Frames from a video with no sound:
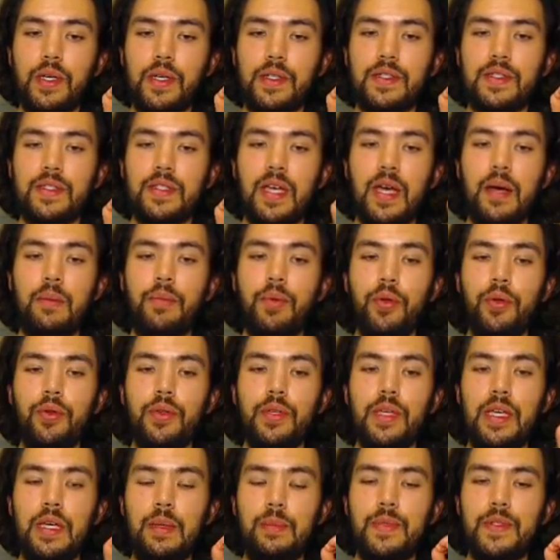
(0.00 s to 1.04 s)
Temple
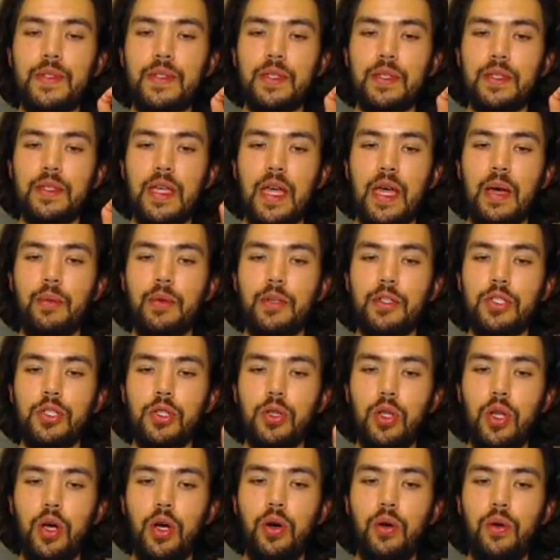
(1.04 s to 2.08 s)
keeps the damage
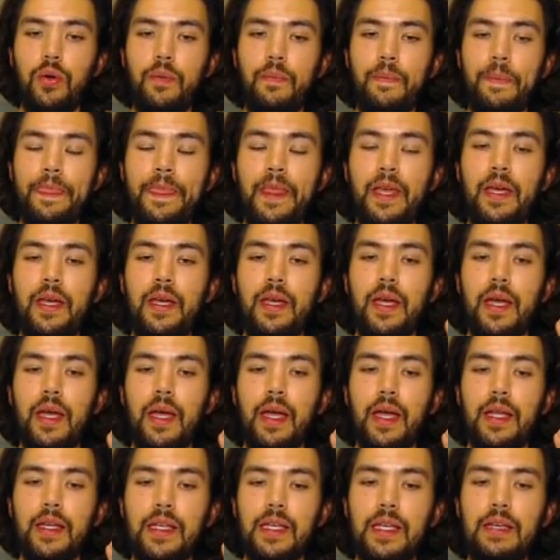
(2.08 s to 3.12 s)
low,
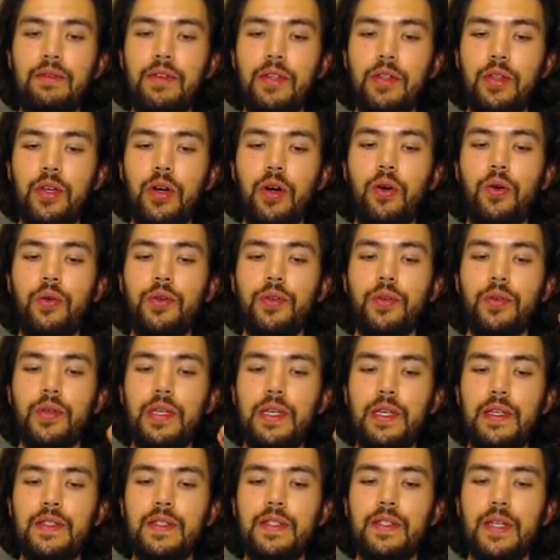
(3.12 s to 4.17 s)
and even though your
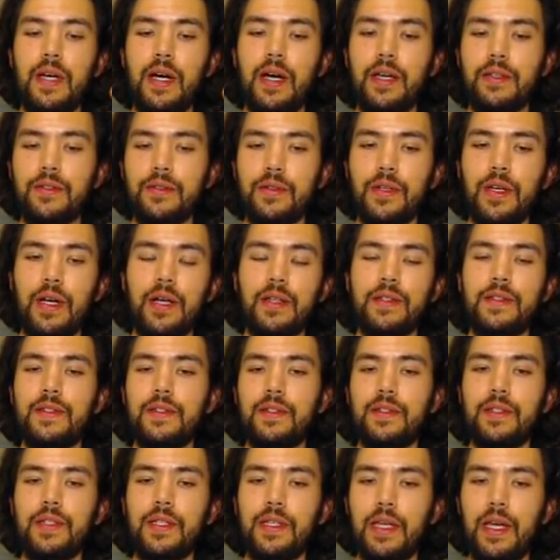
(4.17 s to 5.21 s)
Kiseitais are
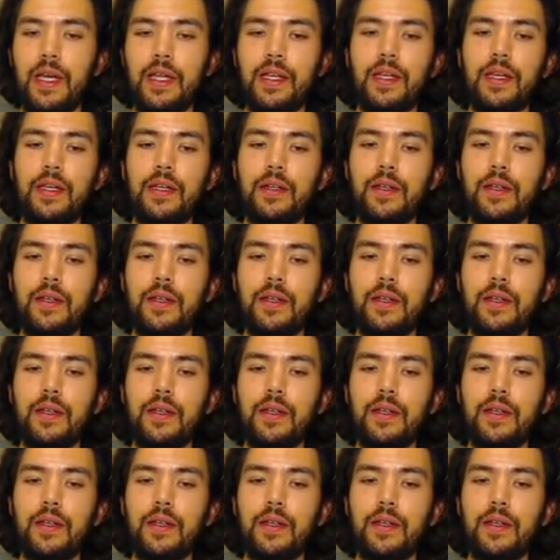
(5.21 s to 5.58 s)
constantly getting